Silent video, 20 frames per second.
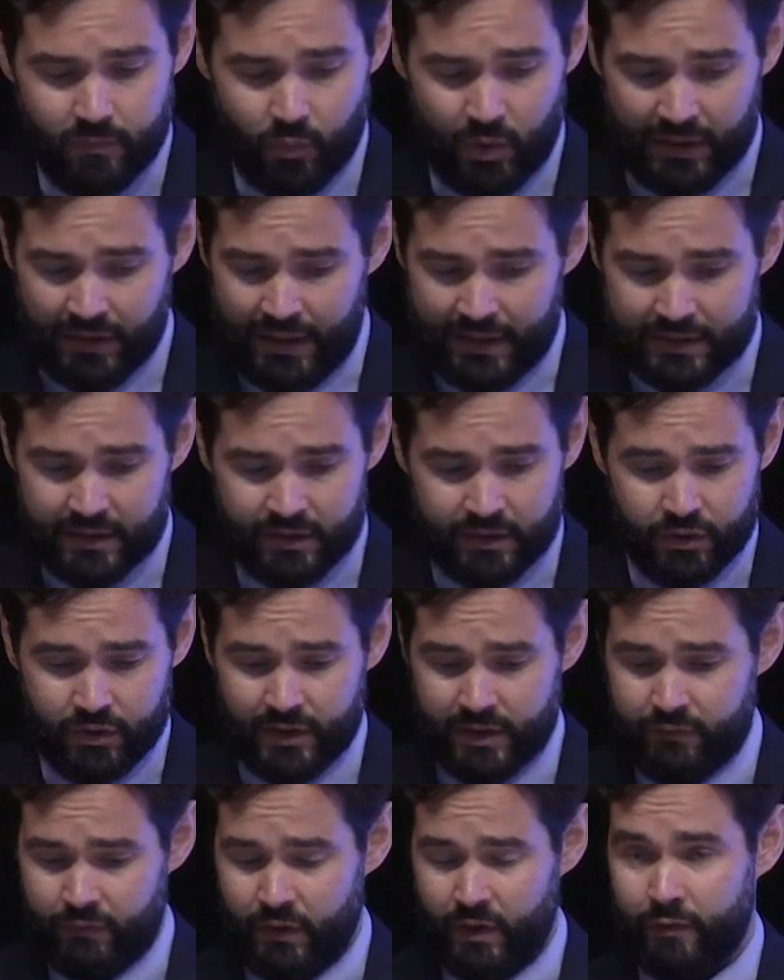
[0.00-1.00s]
We like to do
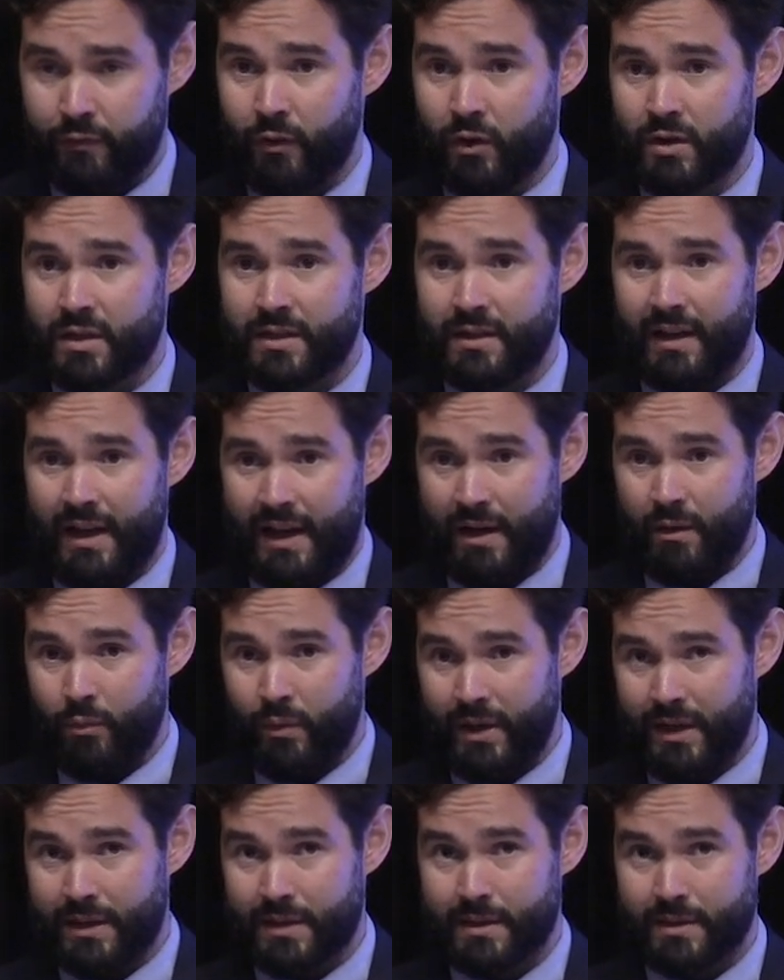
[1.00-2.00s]
this for the first eight
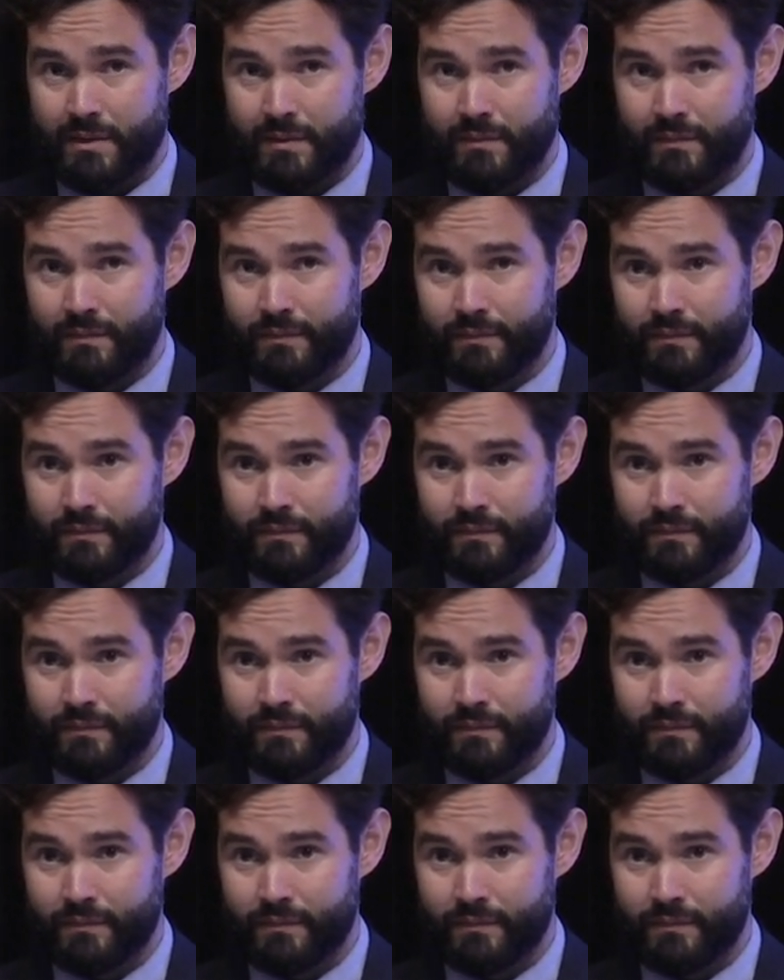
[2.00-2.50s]
weeks.